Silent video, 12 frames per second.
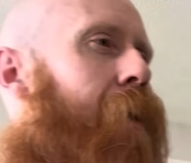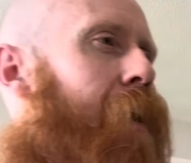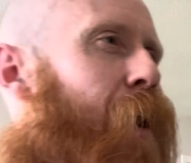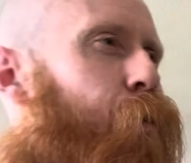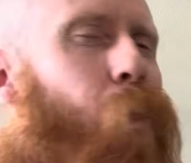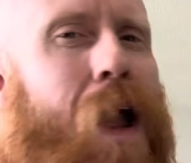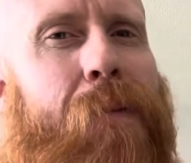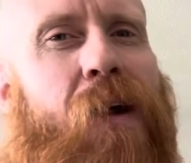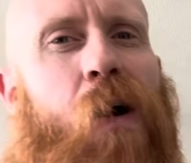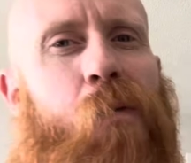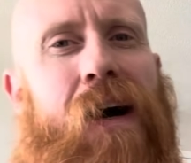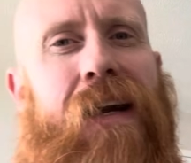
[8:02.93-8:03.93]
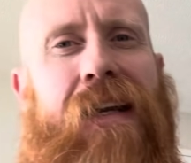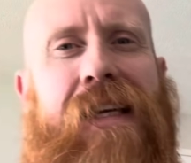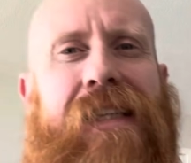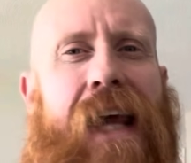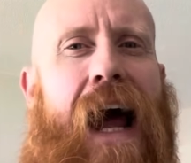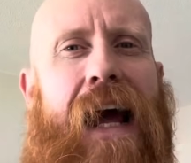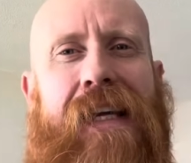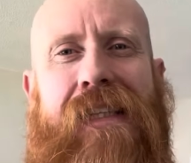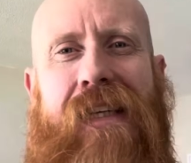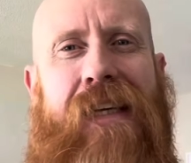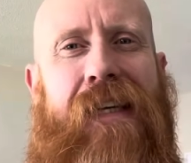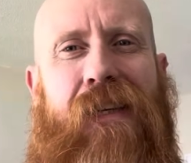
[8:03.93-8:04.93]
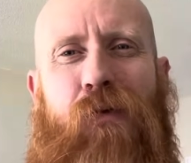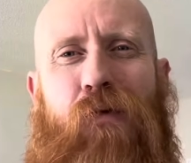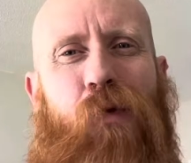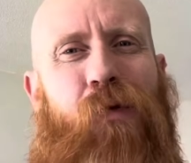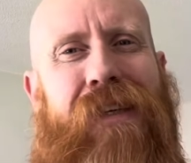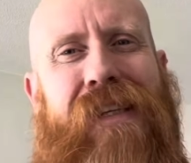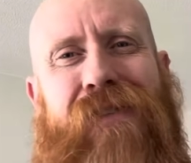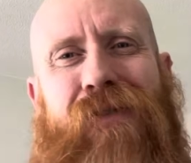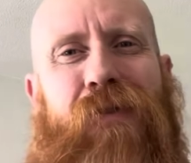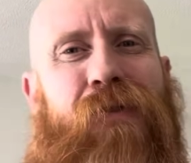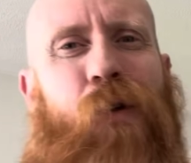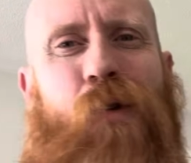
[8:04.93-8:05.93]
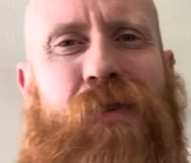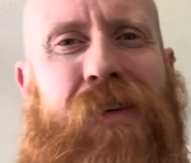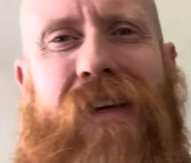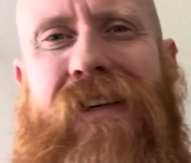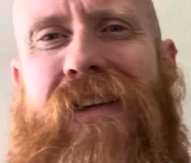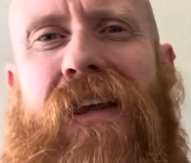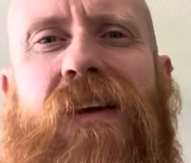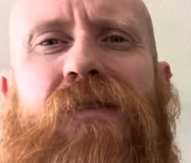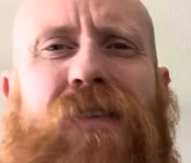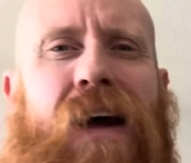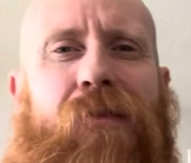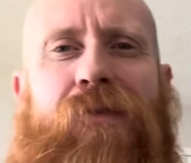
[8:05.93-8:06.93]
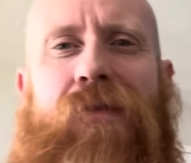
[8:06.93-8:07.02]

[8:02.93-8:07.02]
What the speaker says: I don't want to become one of these guys, like, you've got these dudes like that.